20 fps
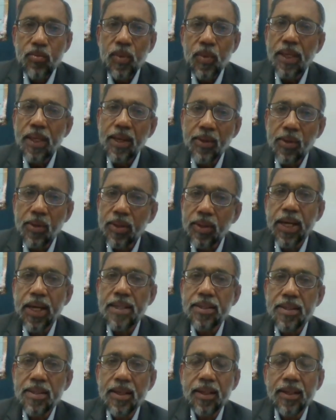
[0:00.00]
we
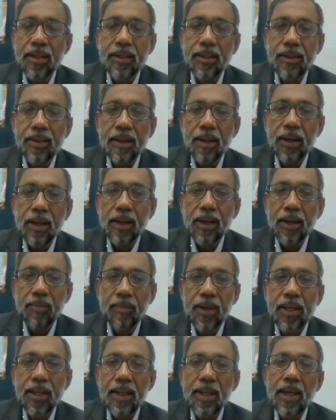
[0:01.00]
recognize that
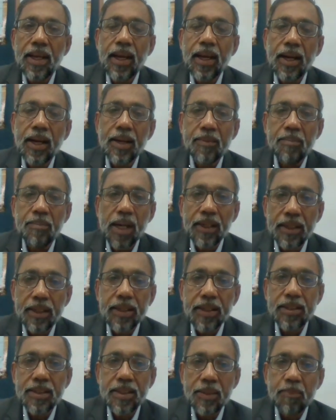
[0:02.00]
India and
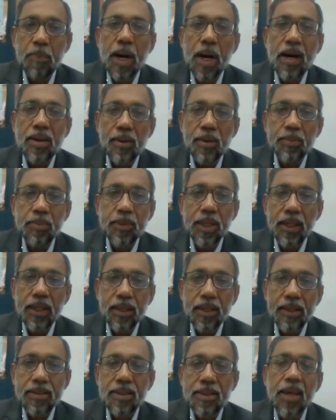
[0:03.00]
Bangladesh are part of
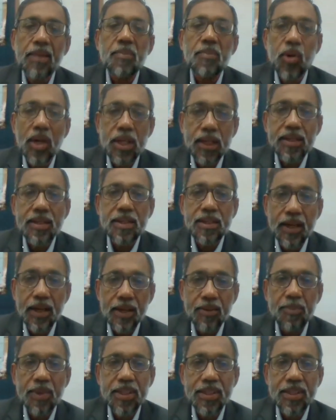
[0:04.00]
the same
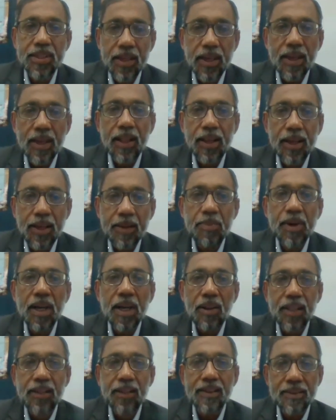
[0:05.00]
watershed, basically,
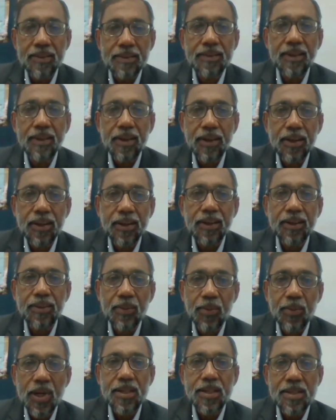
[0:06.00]
Himalayan
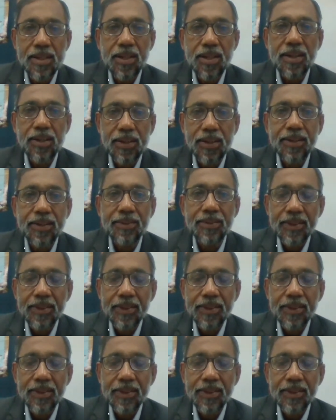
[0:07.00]
watershed.